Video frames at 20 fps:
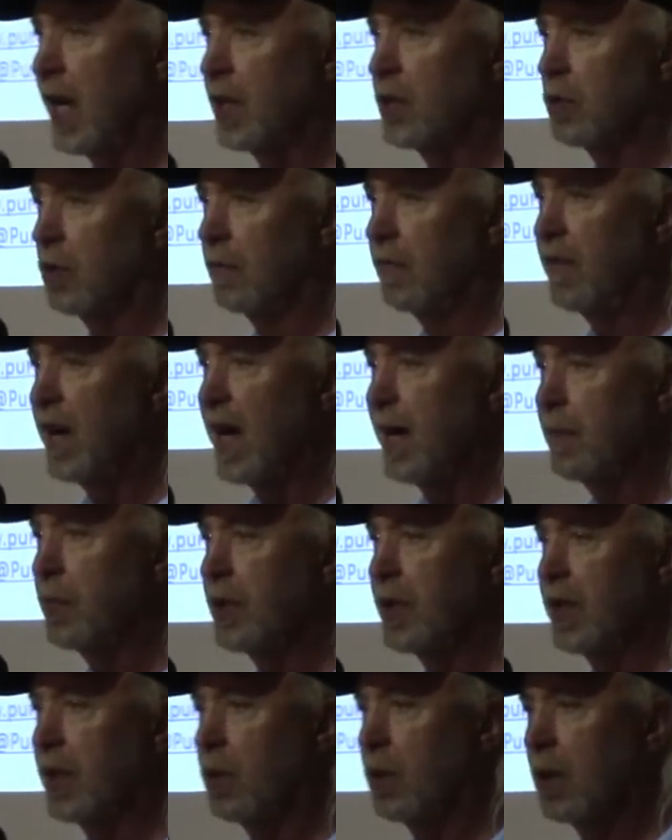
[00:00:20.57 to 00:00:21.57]
natural
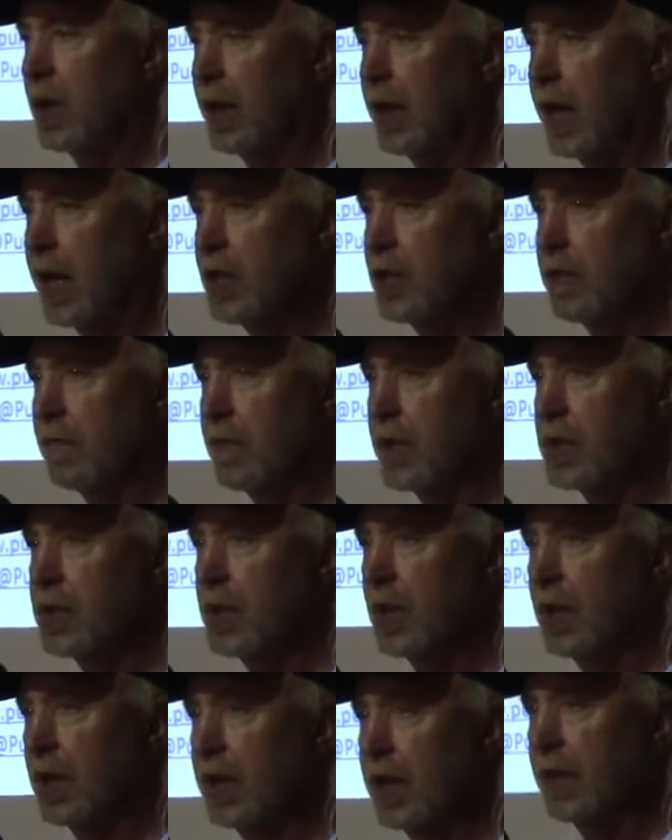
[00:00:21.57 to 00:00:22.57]
fiber decortication
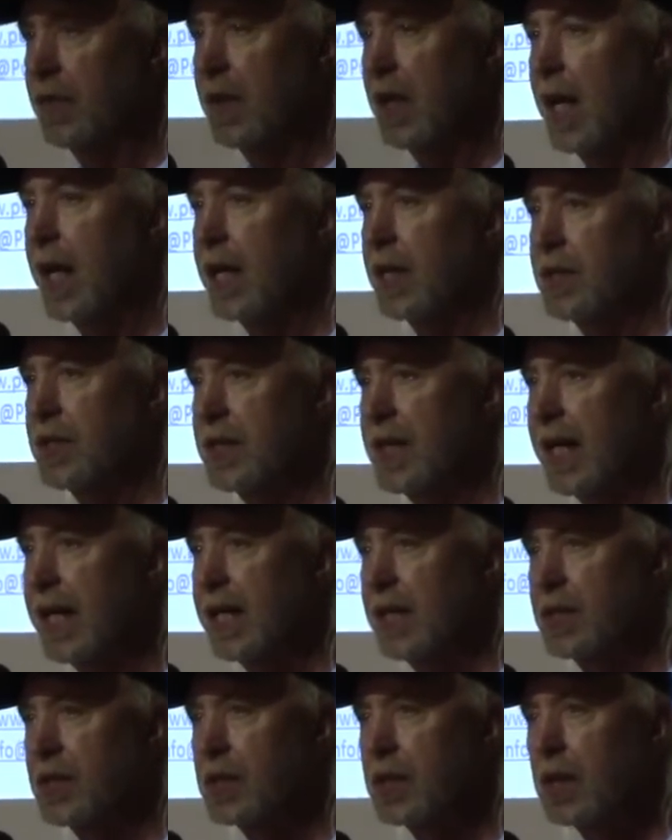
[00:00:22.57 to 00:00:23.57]
facility in the United
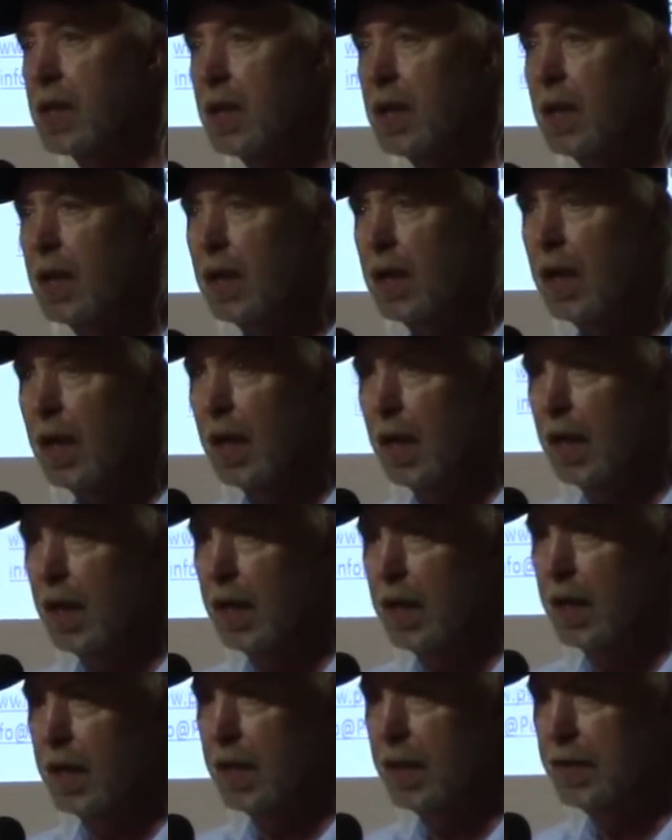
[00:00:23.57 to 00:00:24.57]
States.
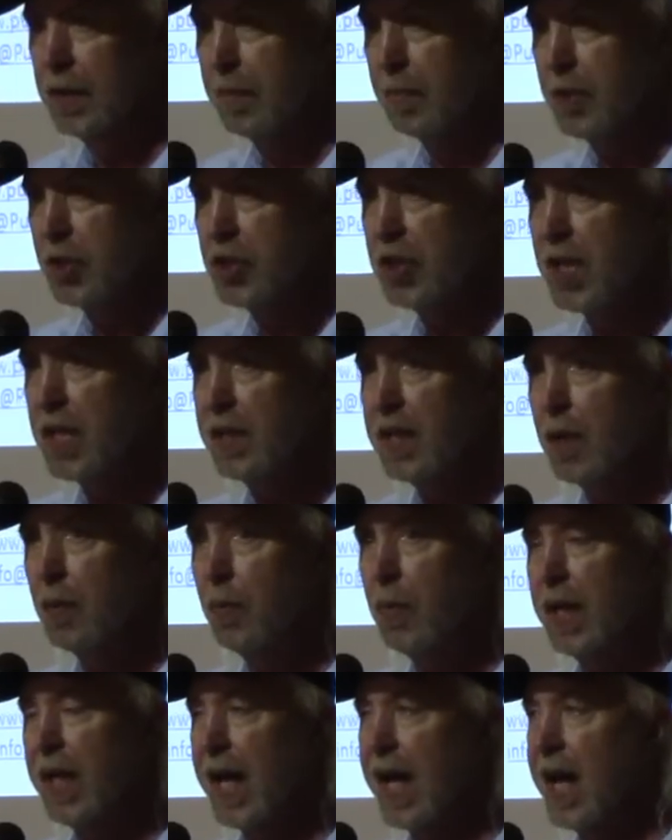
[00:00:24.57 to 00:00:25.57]
The machine
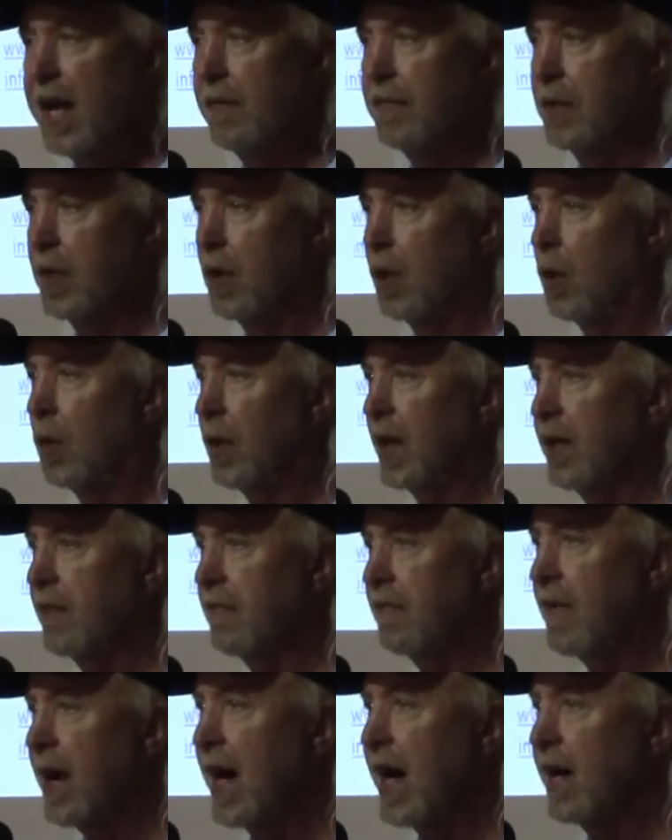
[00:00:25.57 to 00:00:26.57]
that we have, there are only
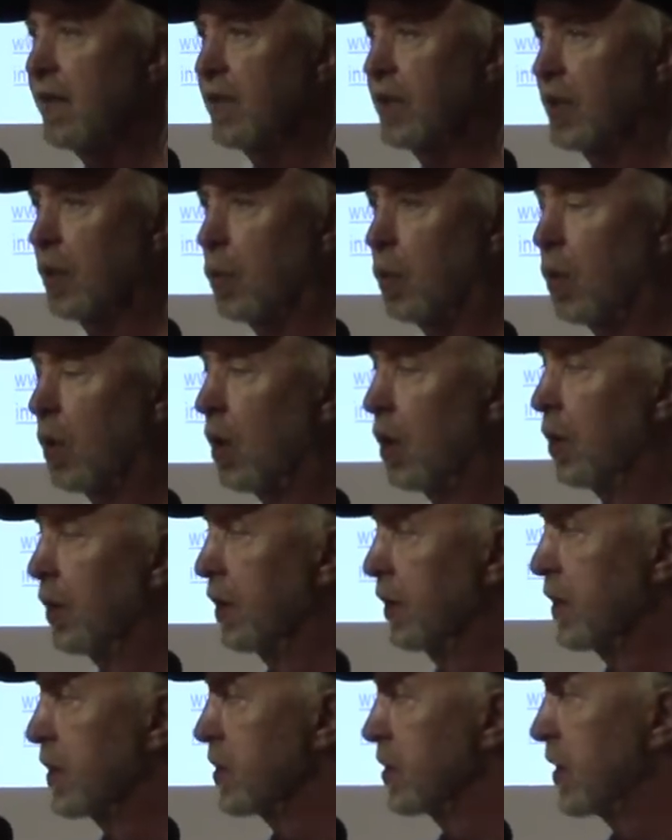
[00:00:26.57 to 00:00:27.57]
5 in the
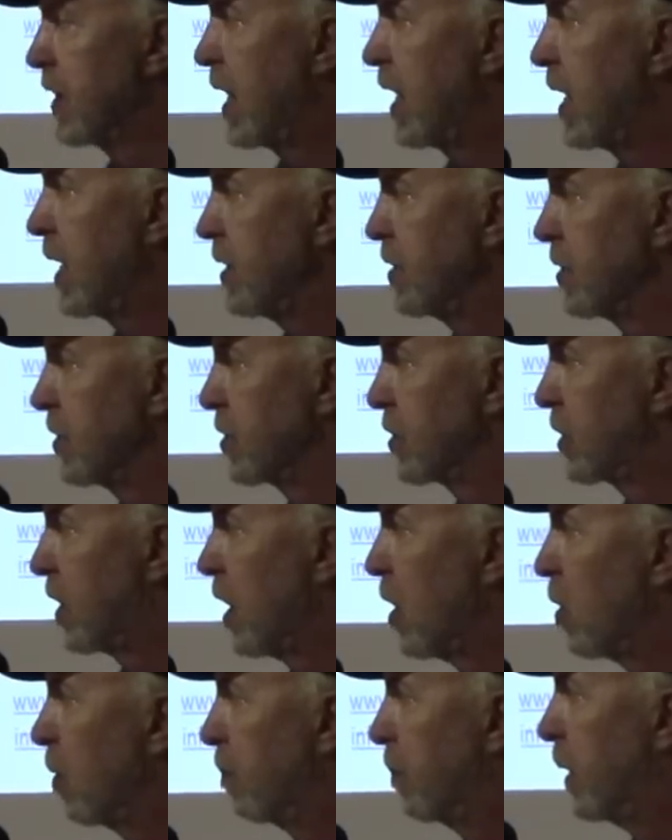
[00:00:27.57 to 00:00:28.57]
world of this size and
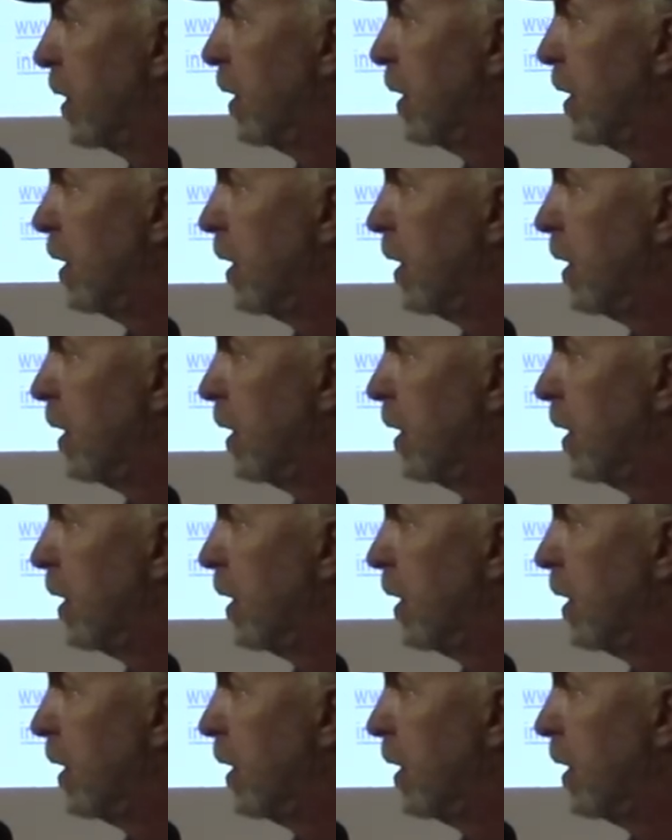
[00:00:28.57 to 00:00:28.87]
scope.